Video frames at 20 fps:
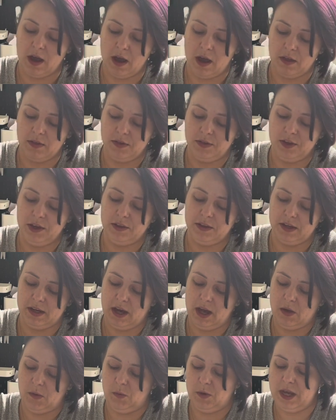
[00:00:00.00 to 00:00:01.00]
The other
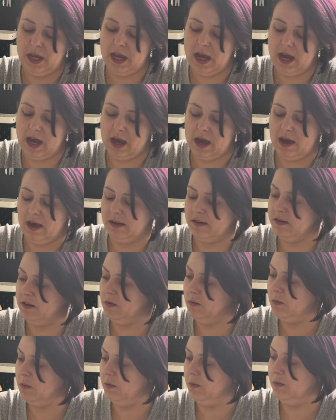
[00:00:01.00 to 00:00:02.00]
night we had
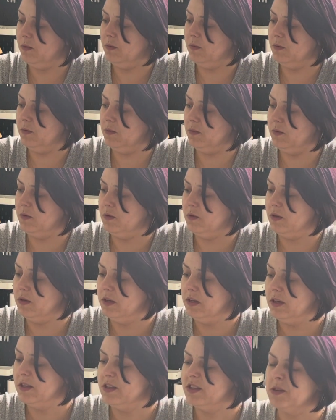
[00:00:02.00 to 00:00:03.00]

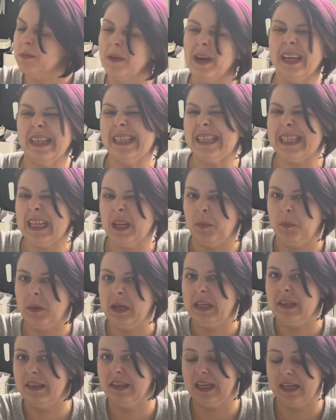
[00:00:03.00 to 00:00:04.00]
some
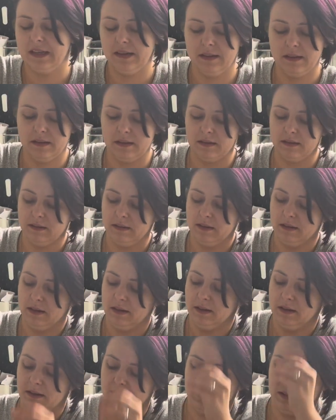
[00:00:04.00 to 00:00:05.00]
dippy things,
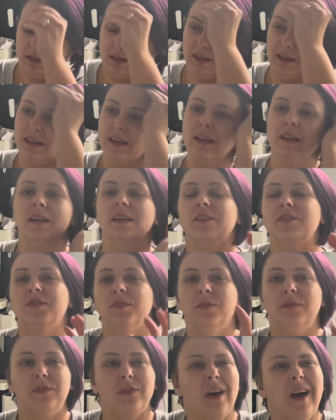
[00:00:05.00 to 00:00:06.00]
some
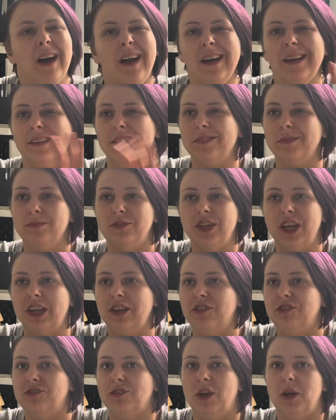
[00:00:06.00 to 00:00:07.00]
fries, some chicken
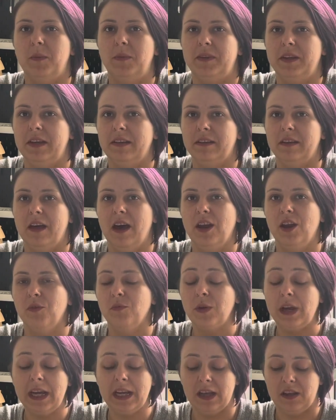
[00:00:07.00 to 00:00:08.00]
strips, things like that. And I
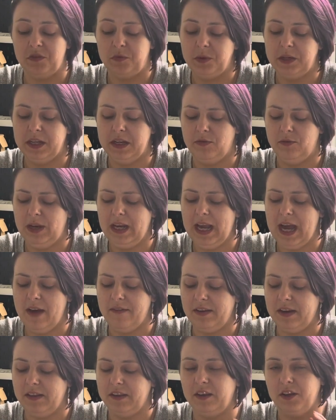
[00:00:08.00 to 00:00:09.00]
realised we didn't really have
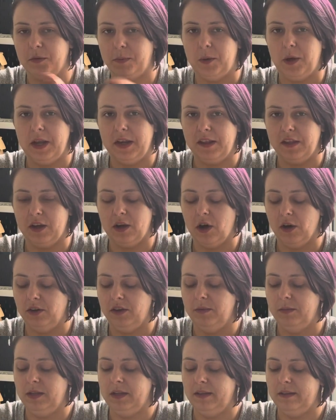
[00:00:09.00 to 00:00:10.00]
anything to put any of the
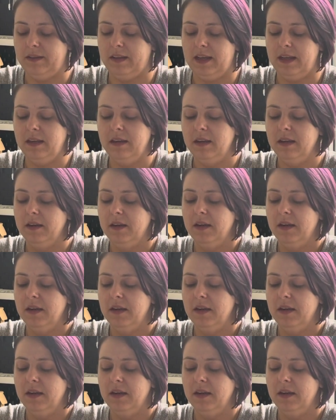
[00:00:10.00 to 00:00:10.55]
condiments in.